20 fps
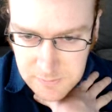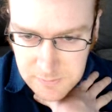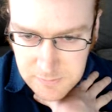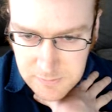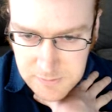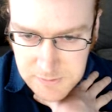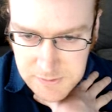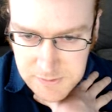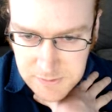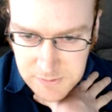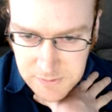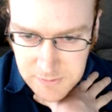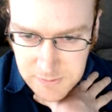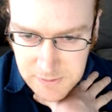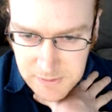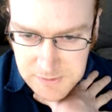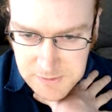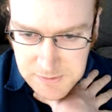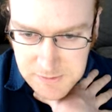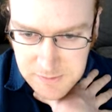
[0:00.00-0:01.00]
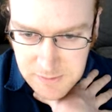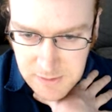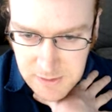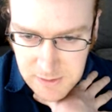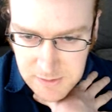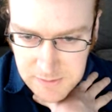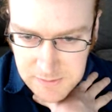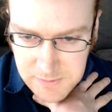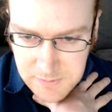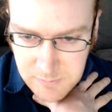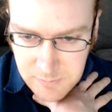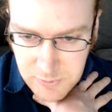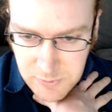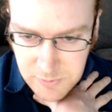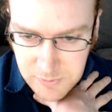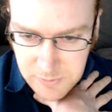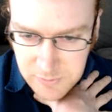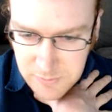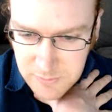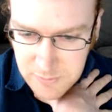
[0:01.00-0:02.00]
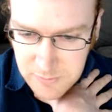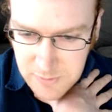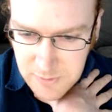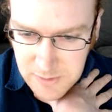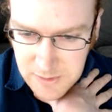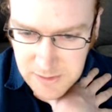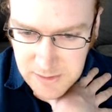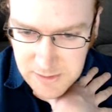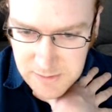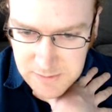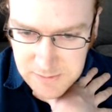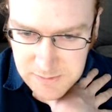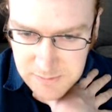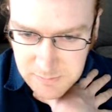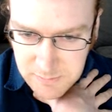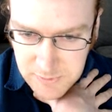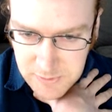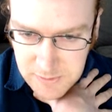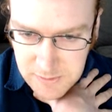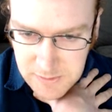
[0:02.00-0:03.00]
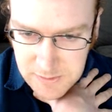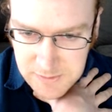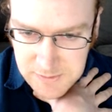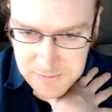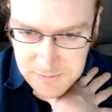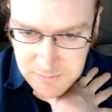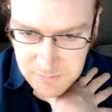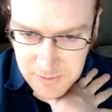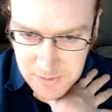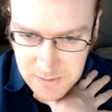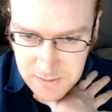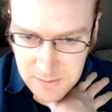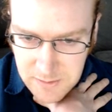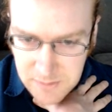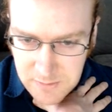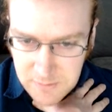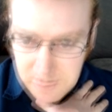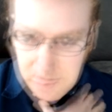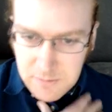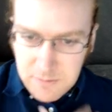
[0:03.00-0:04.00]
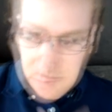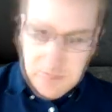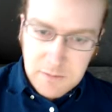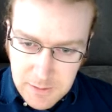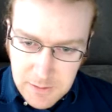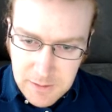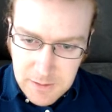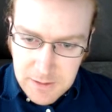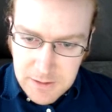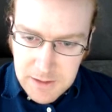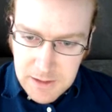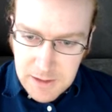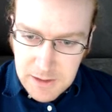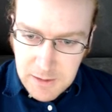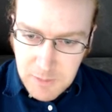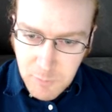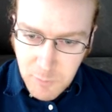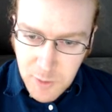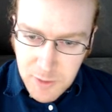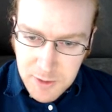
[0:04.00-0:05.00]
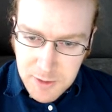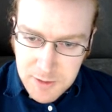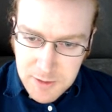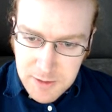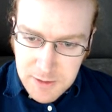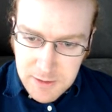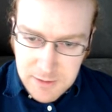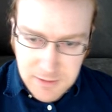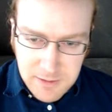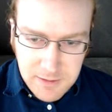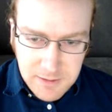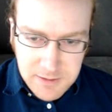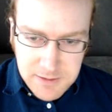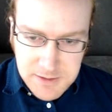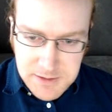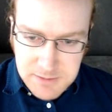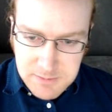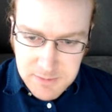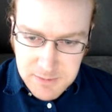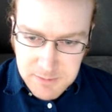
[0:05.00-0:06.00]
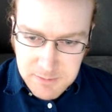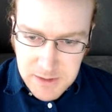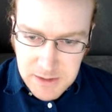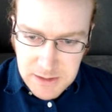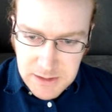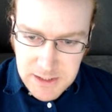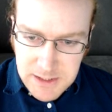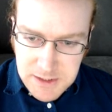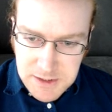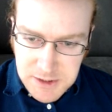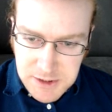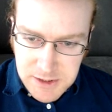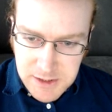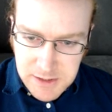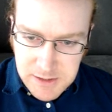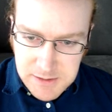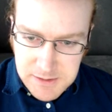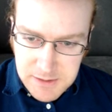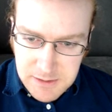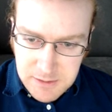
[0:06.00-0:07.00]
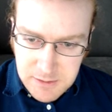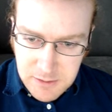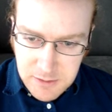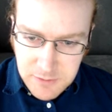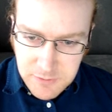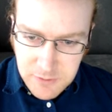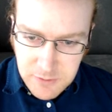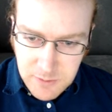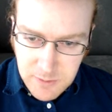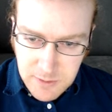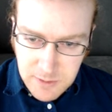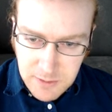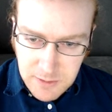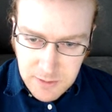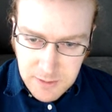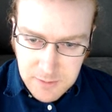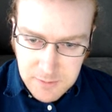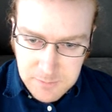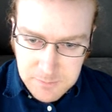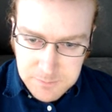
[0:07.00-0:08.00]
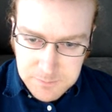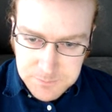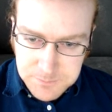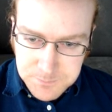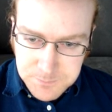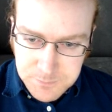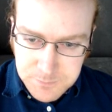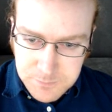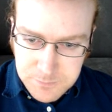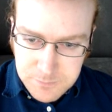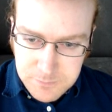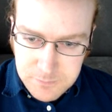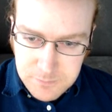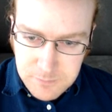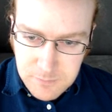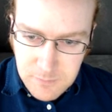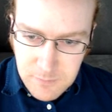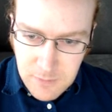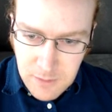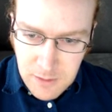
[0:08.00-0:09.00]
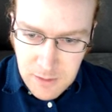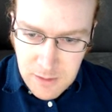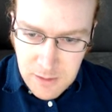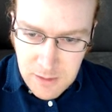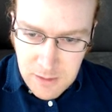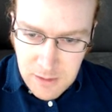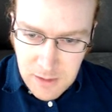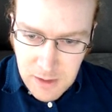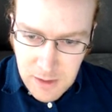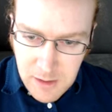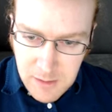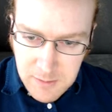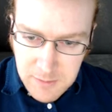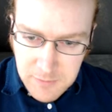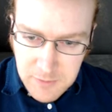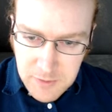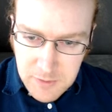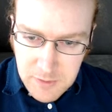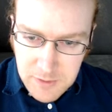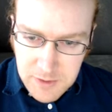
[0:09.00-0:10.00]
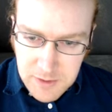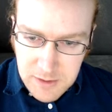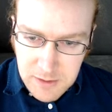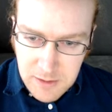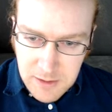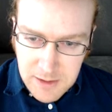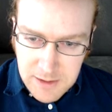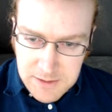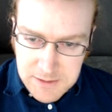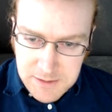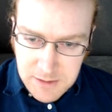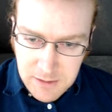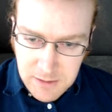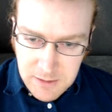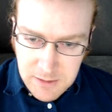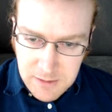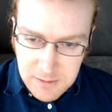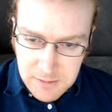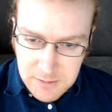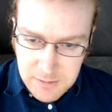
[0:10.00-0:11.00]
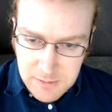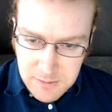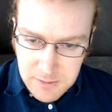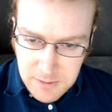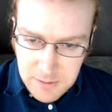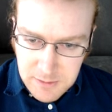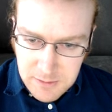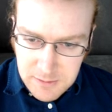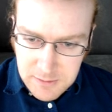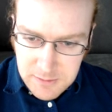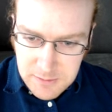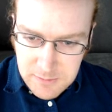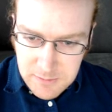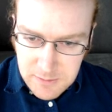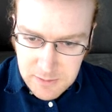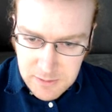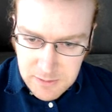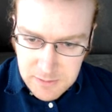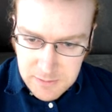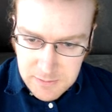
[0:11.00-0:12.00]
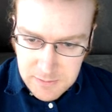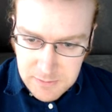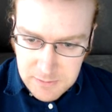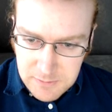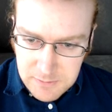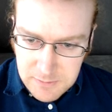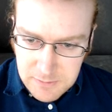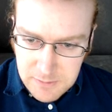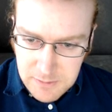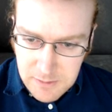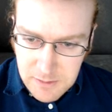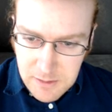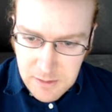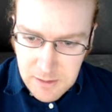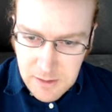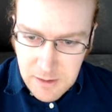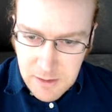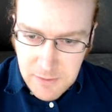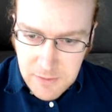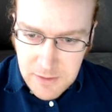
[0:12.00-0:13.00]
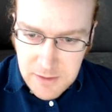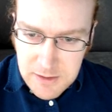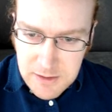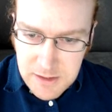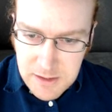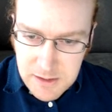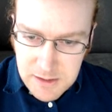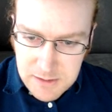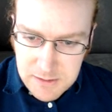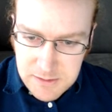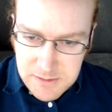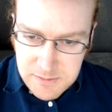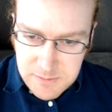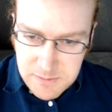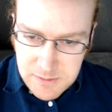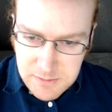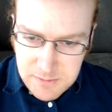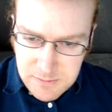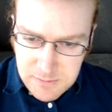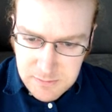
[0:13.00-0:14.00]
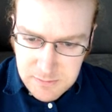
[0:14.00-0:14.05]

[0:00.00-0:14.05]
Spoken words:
So that's threatening to poke through, I guess, but it doesn't matter. Again, I'm wondering, this might be the last chance. I don't know if it'll work or not. If you go here, I Atari, oh, you're gonna do that, huh? And then you can get this one.